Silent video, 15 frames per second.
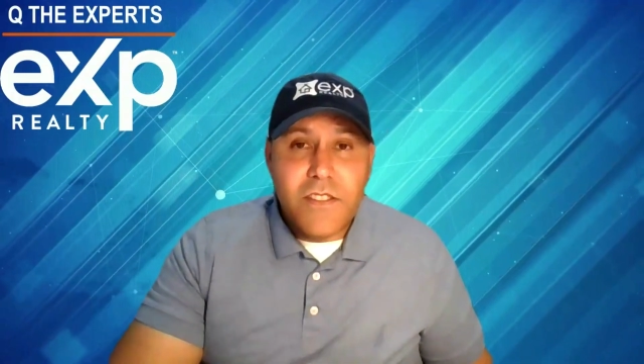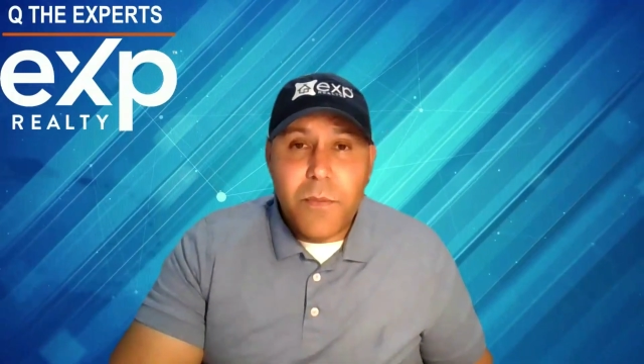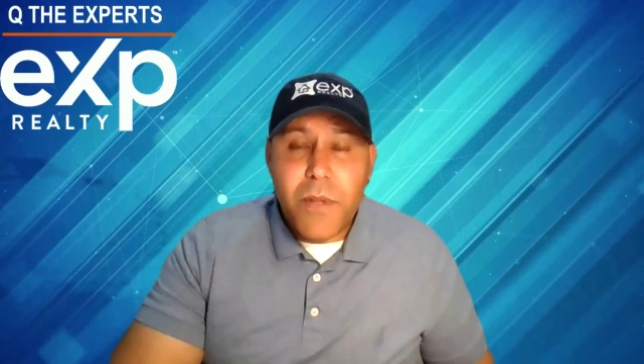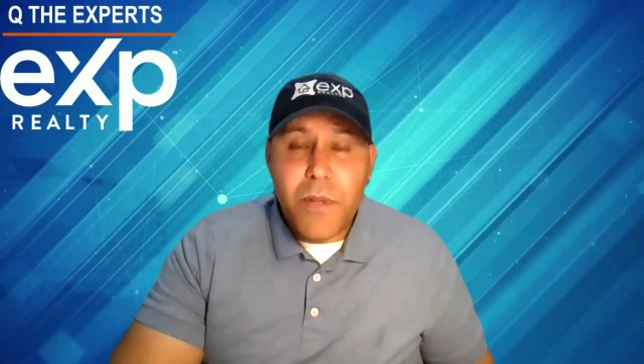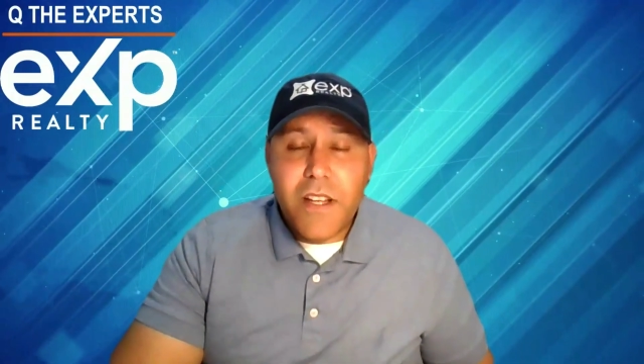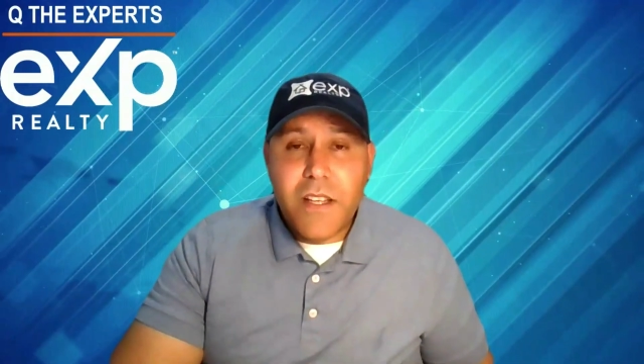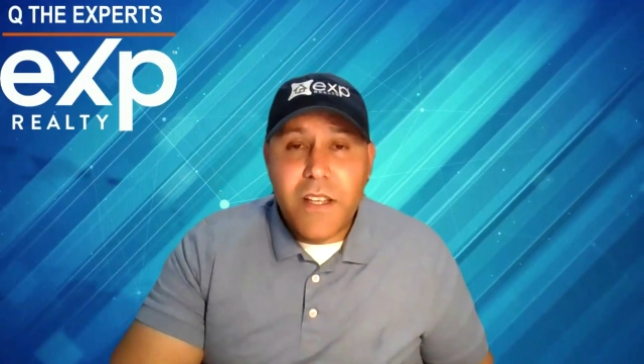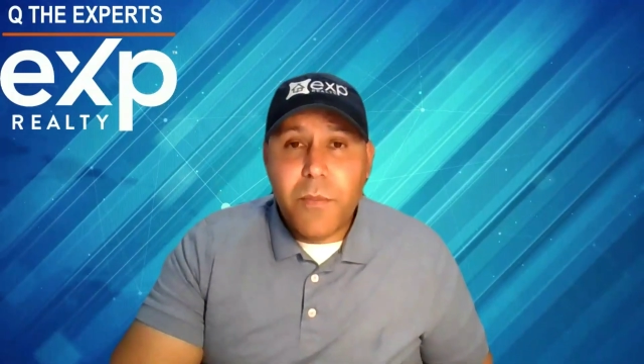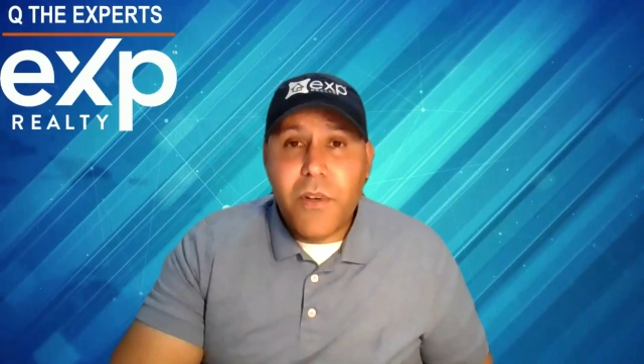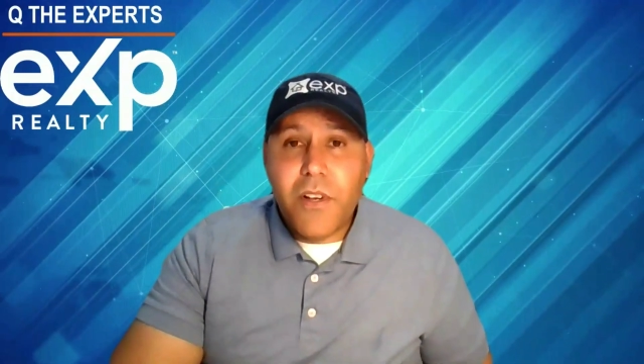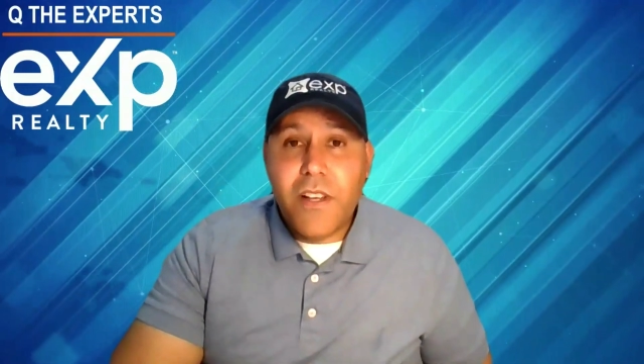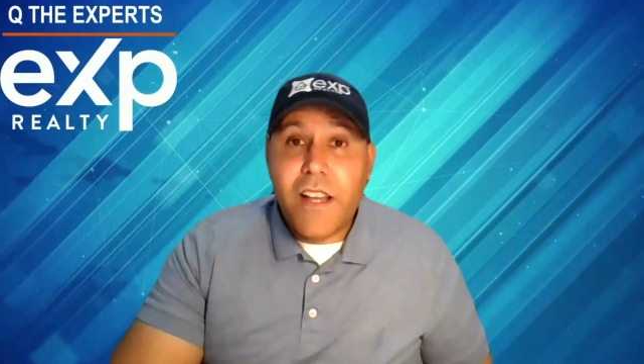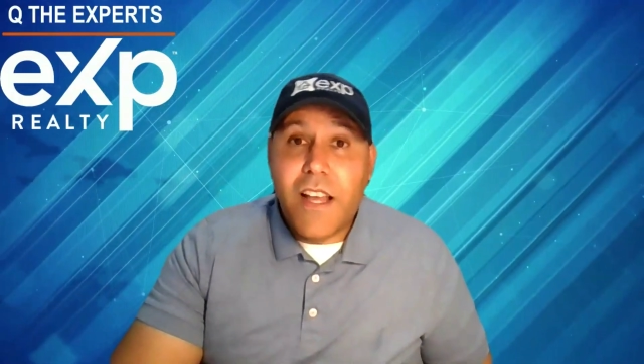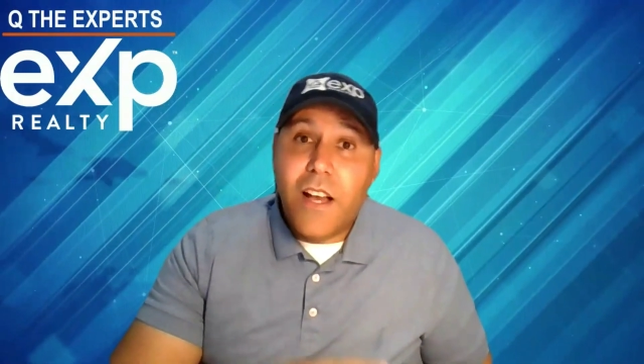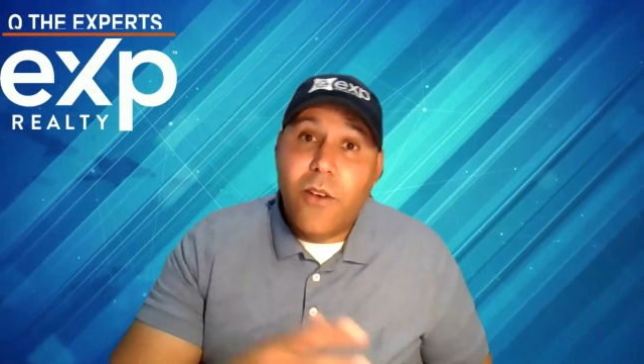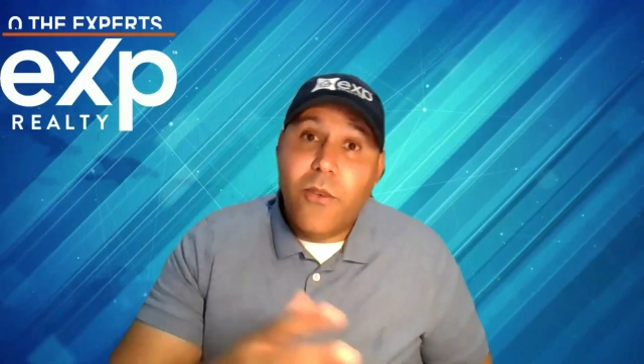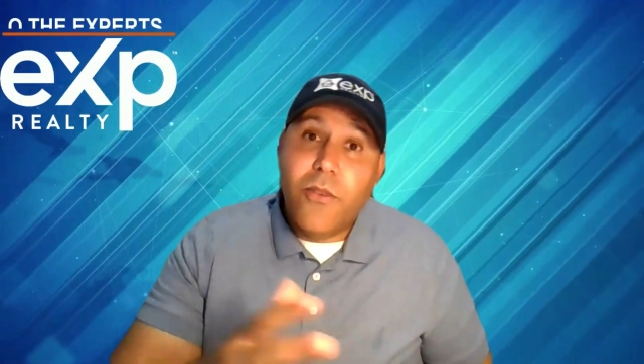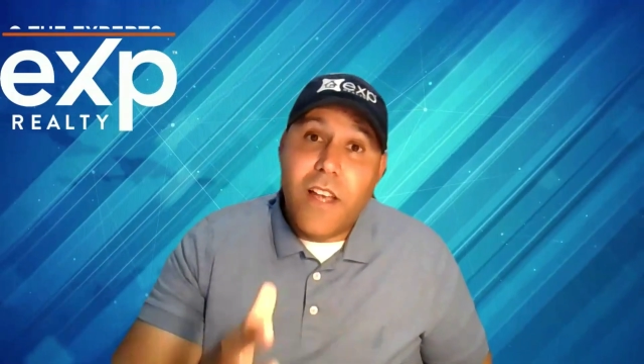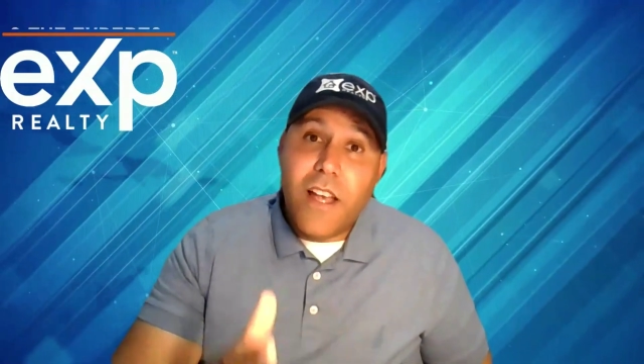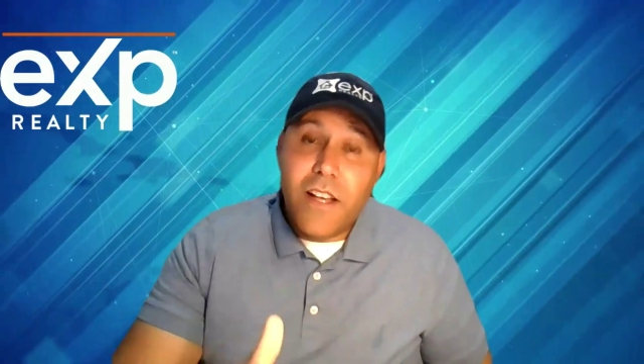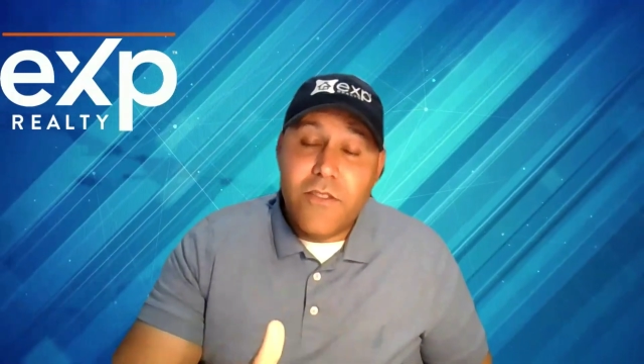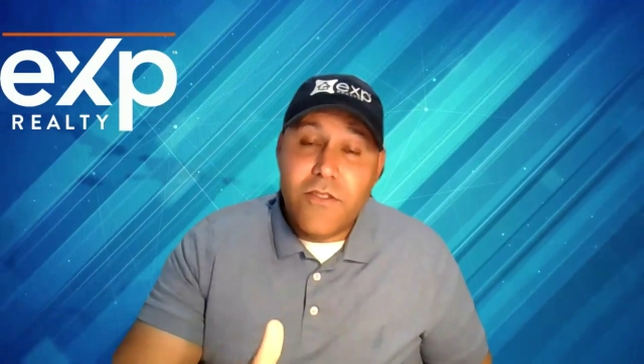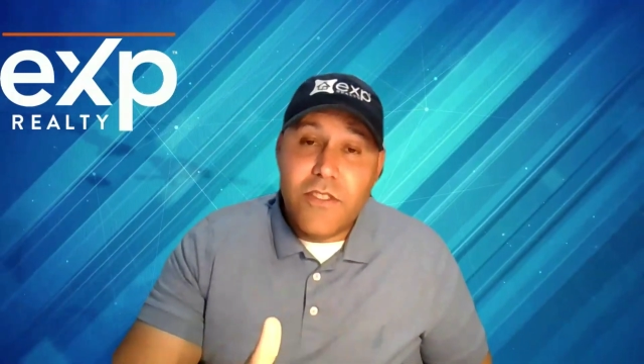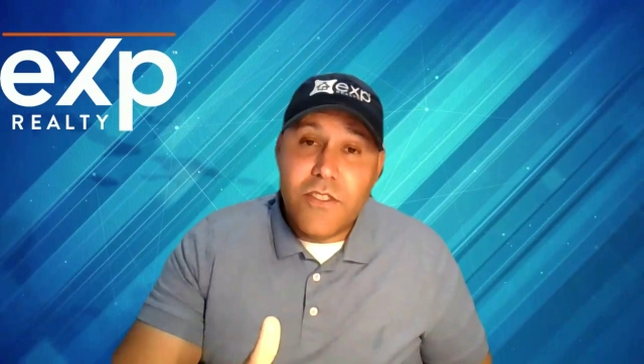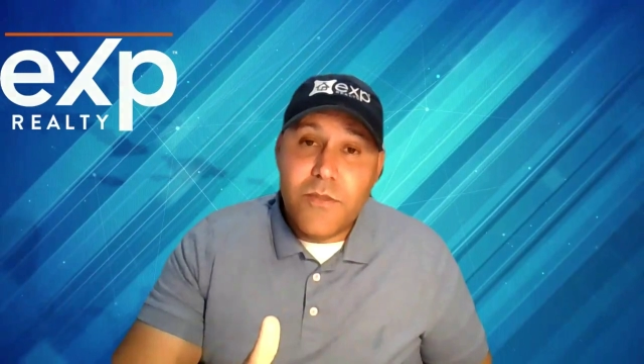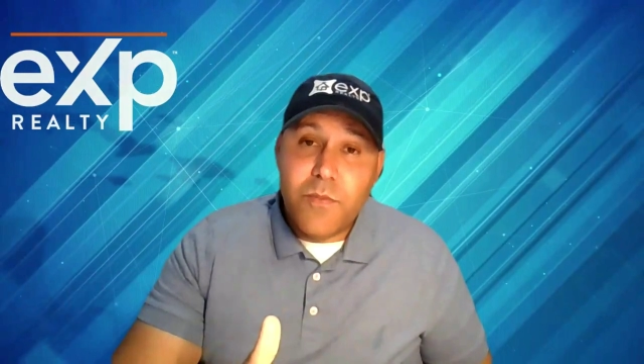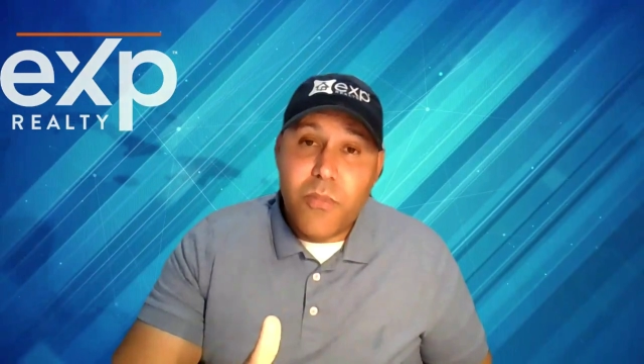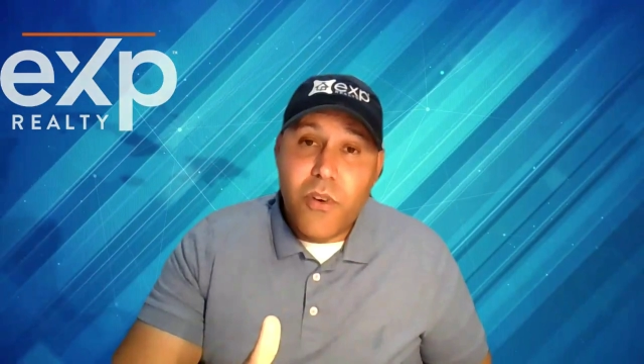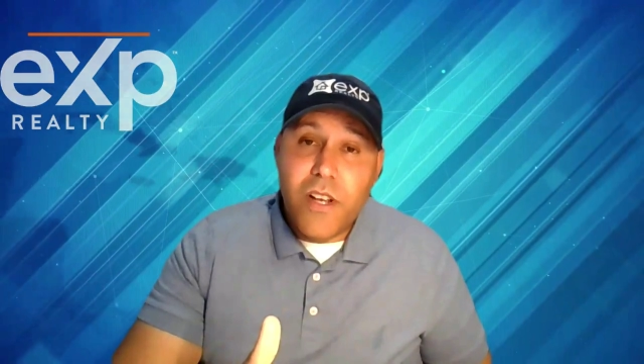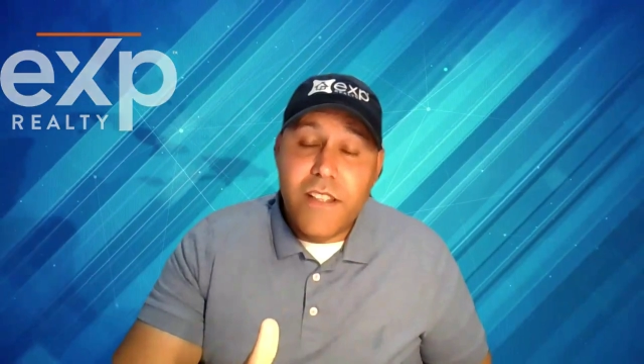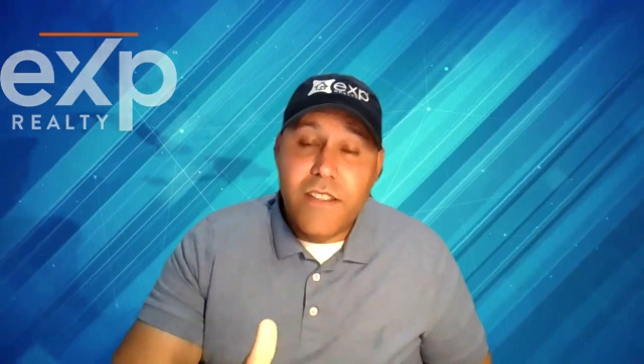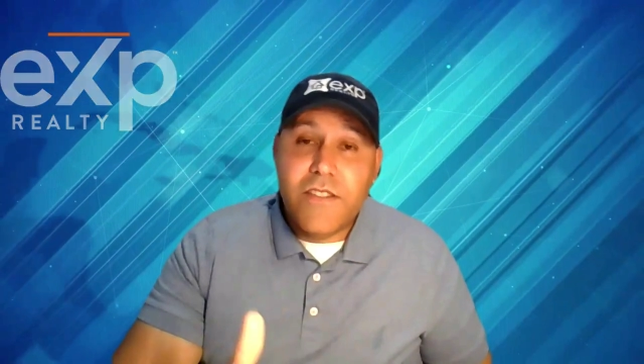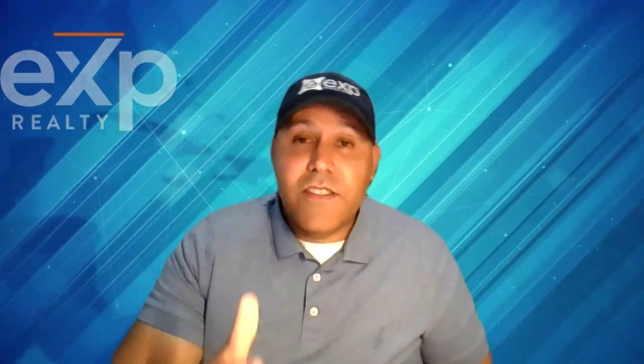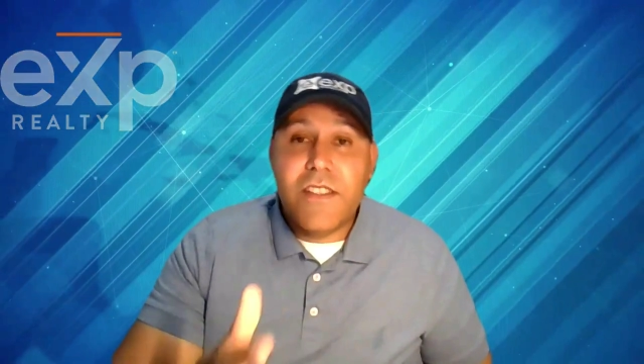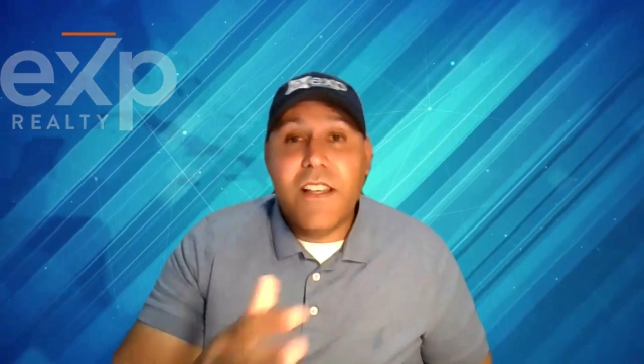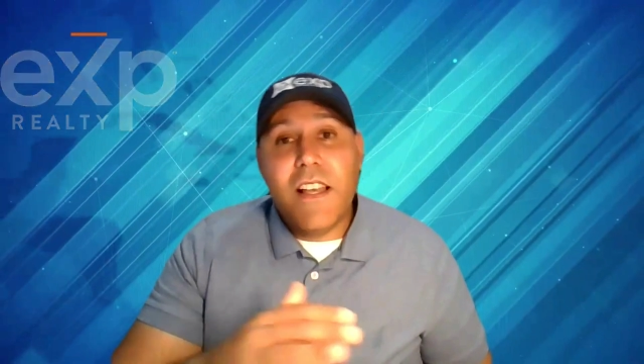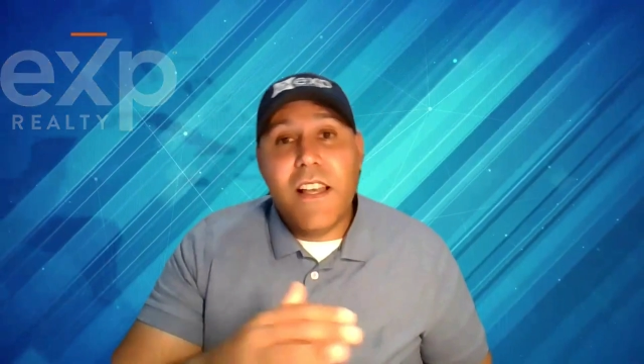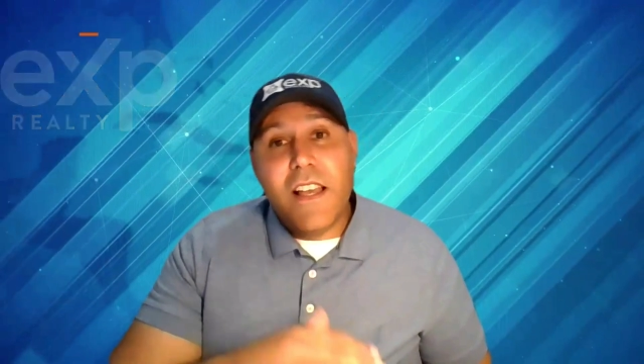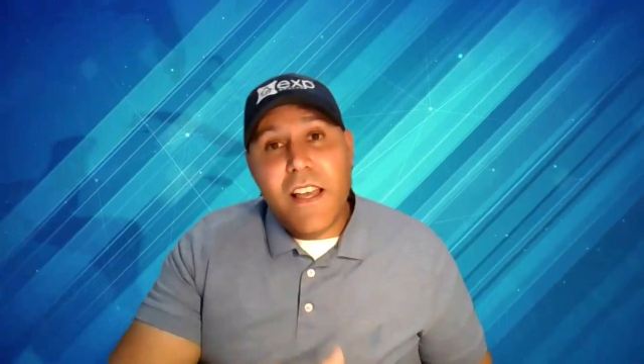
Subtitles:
depending upon how the house is priced